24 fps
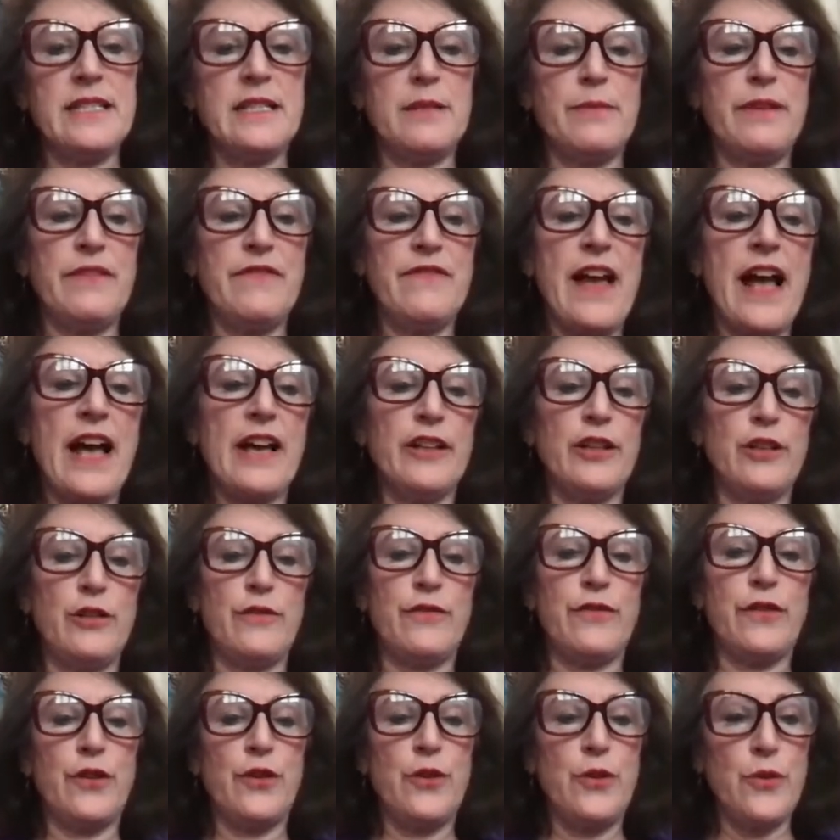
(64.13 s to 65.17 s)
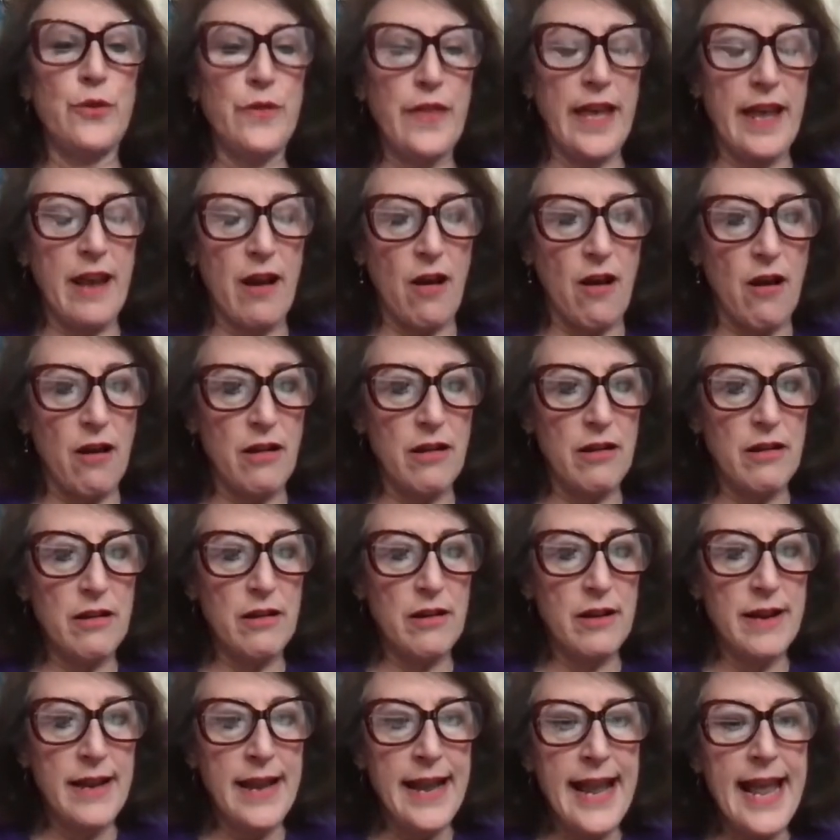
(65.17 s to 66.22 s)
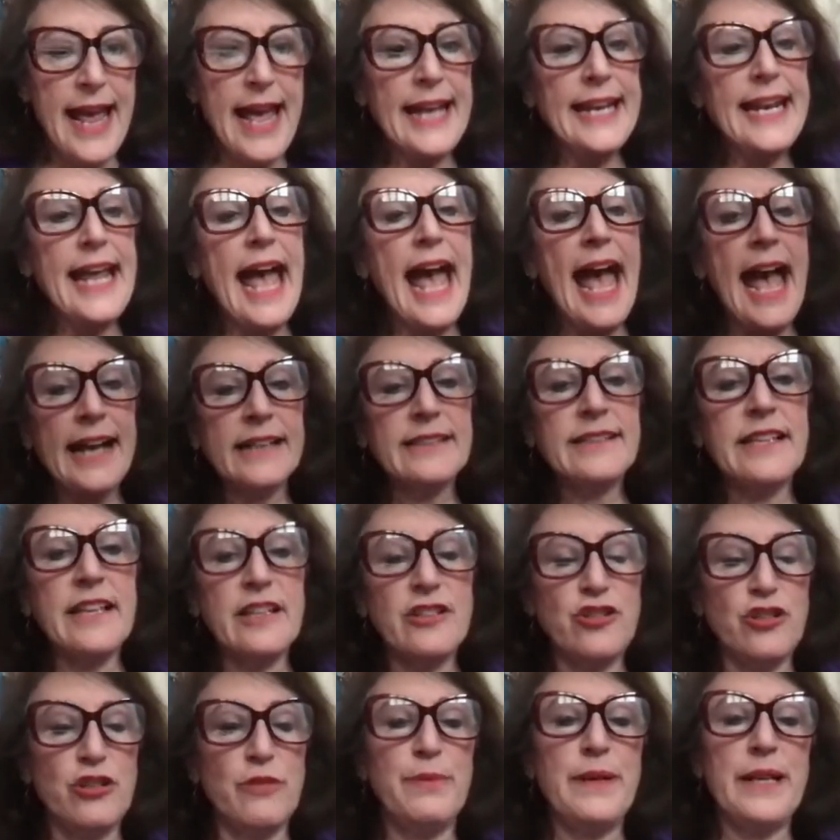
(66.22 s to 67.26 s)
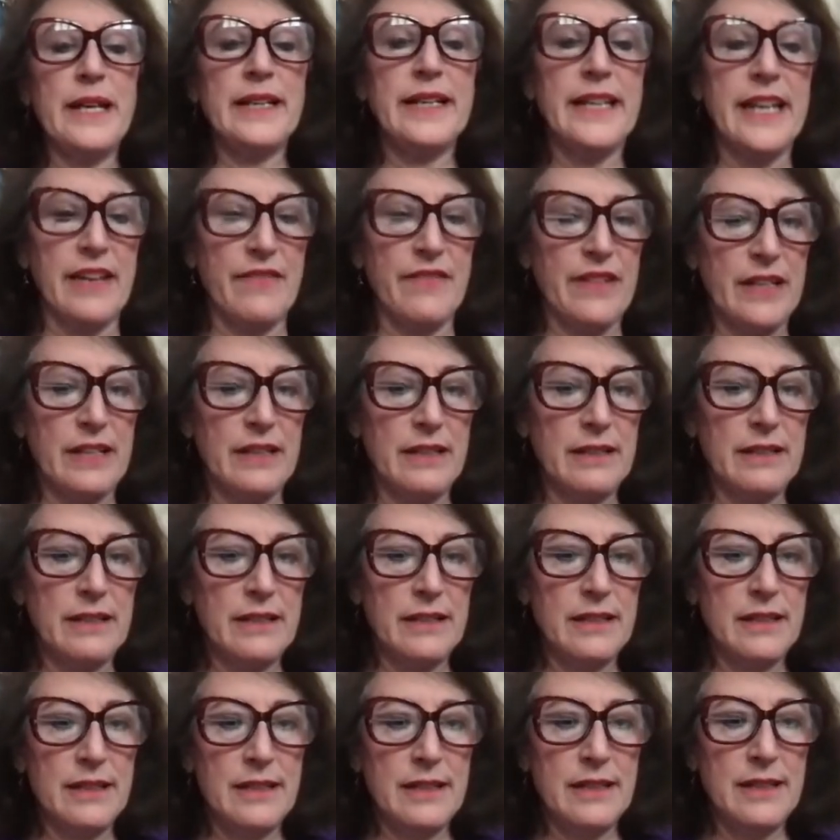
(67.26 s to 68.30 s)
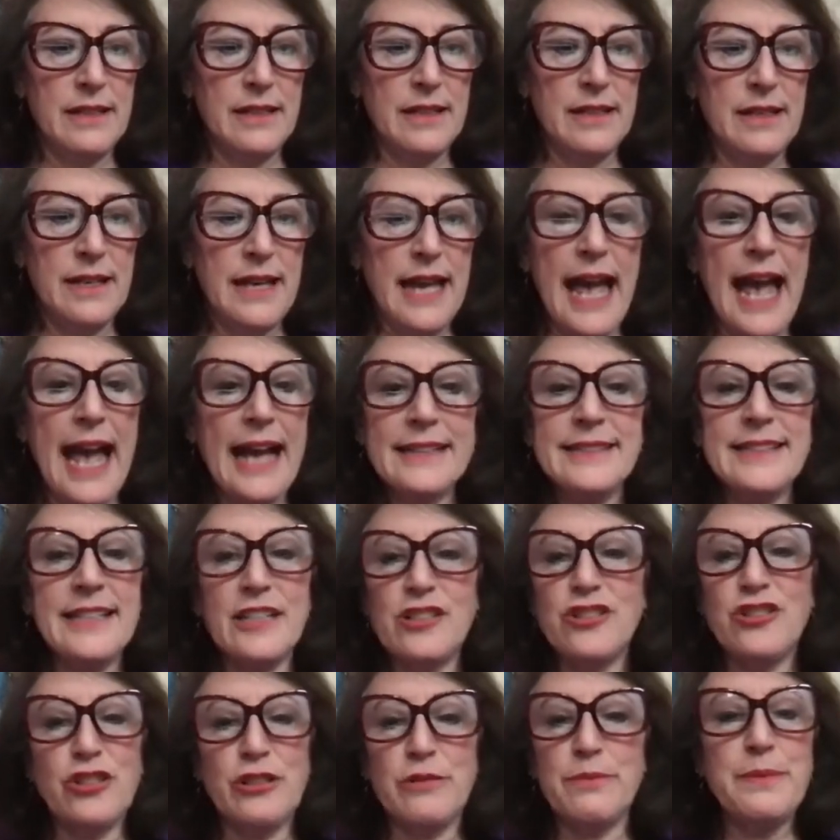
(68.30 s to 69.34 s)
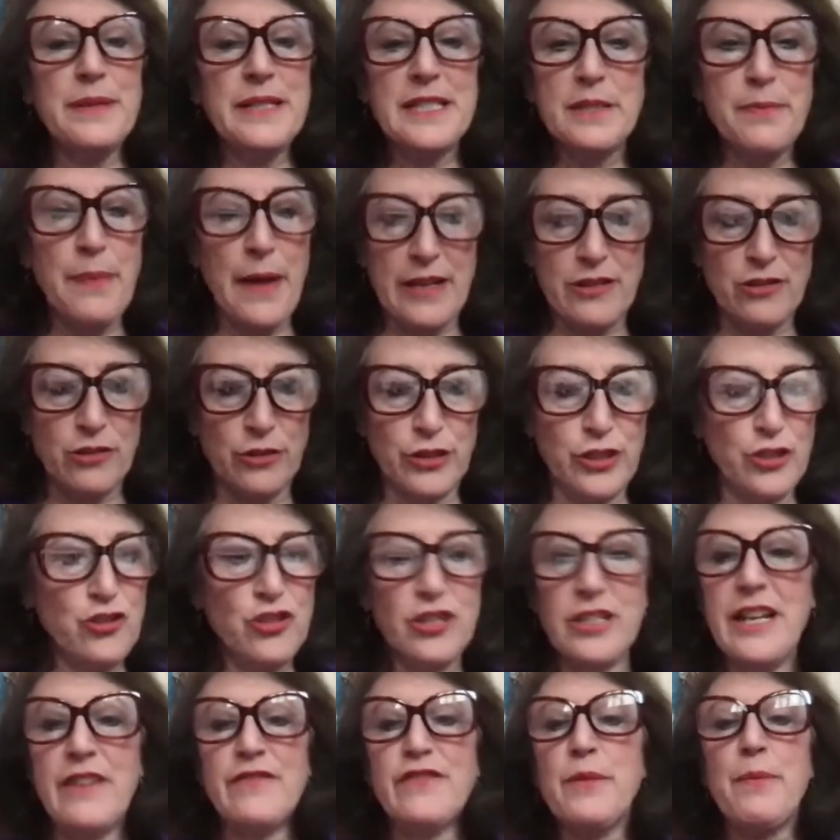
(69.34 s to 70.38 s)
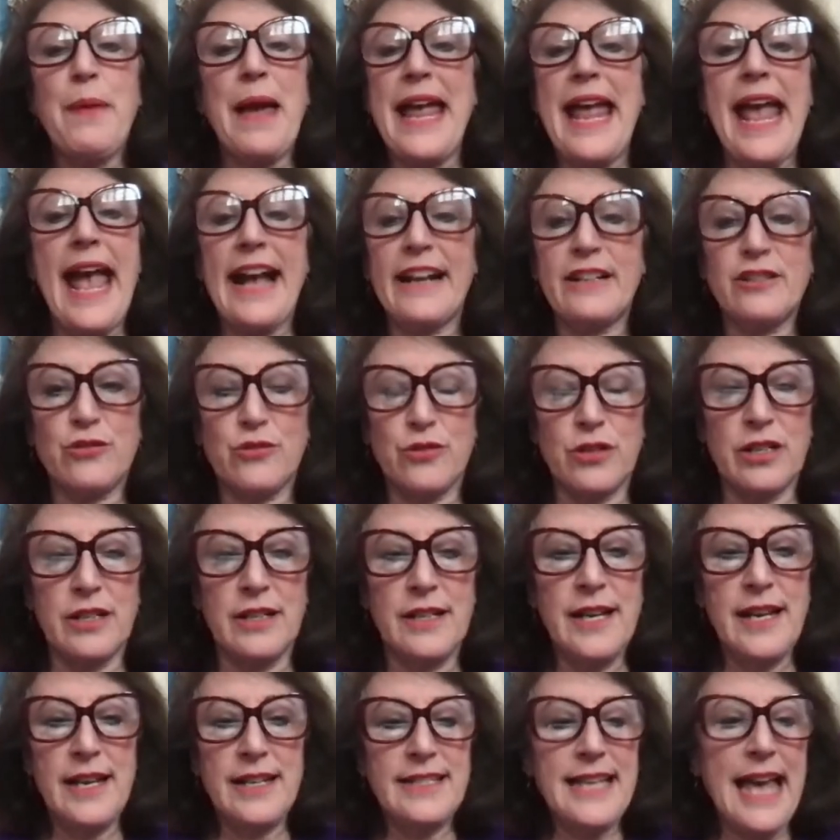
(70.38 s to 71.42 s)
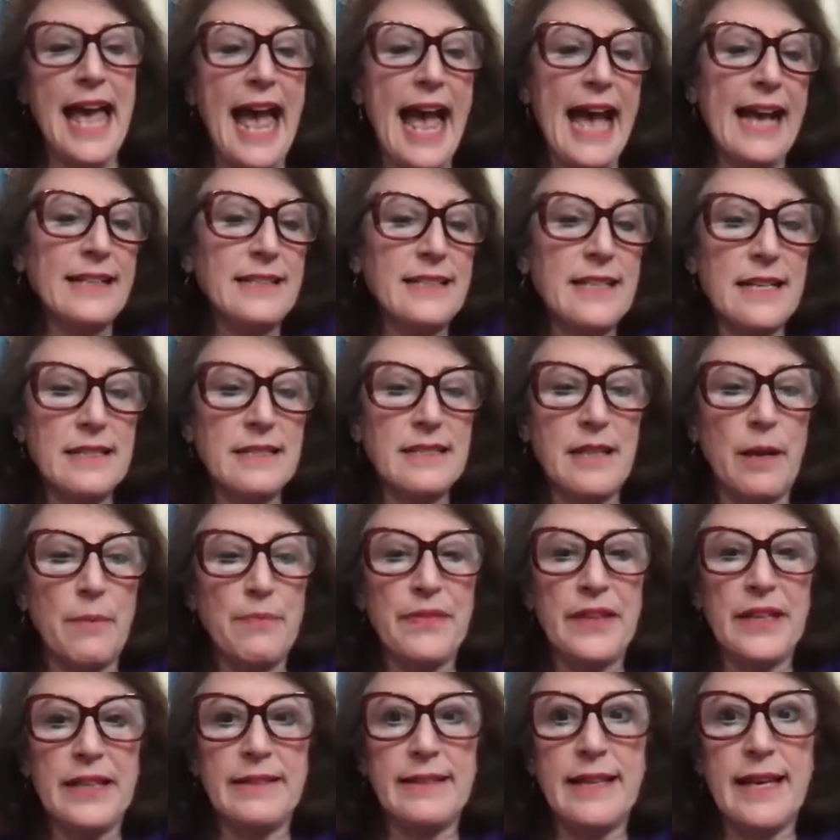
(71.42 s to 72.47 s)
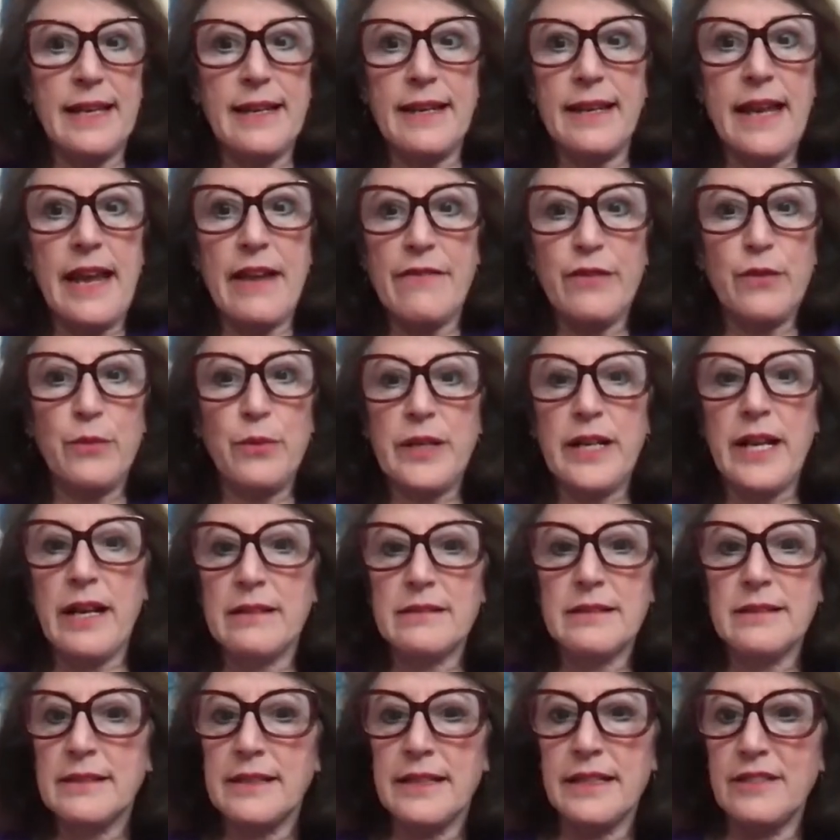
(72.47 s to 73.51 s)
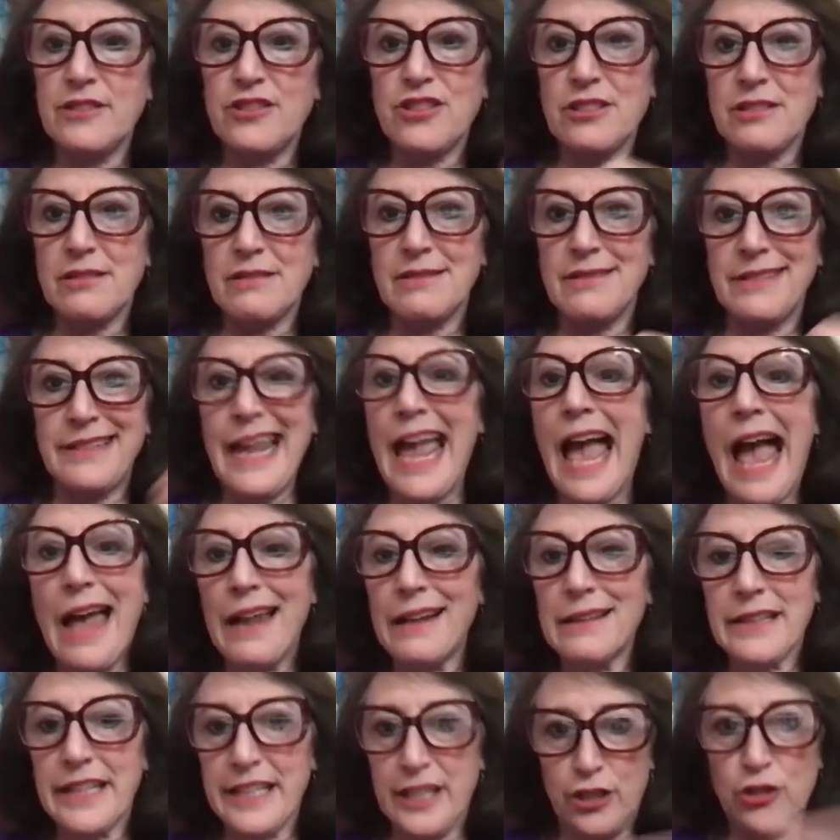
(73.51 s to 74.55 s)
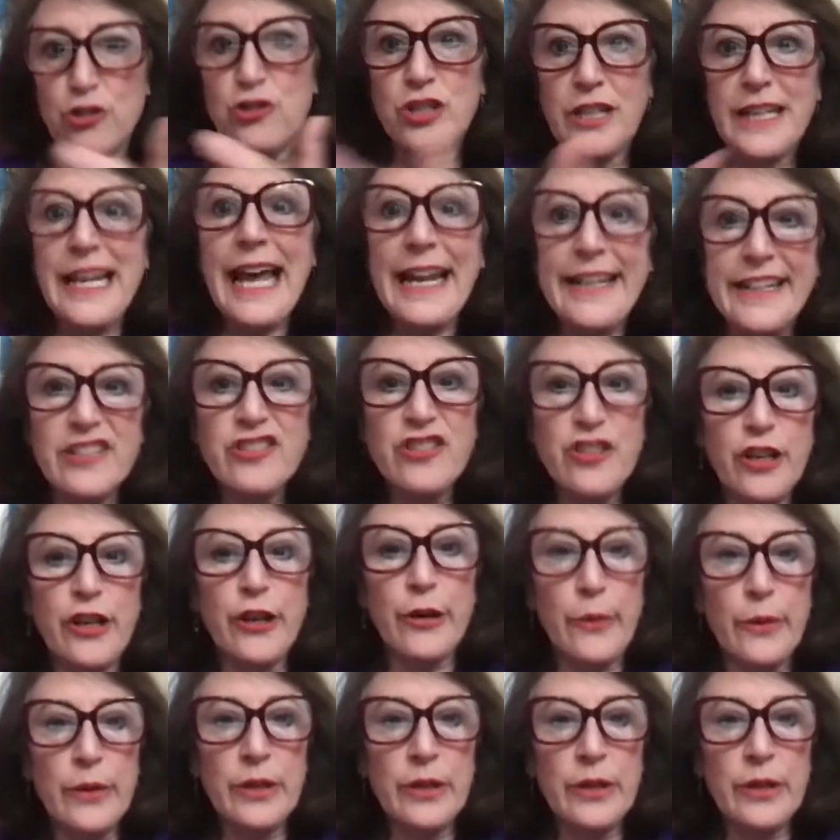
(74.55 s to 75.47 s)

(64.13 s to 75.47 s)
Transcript: to be valued for who they are, and access should be a given. Yes. Access shouldn't be special. You shouldn't have to pay extra to access something that everyone else can just get. Like, you should get it too.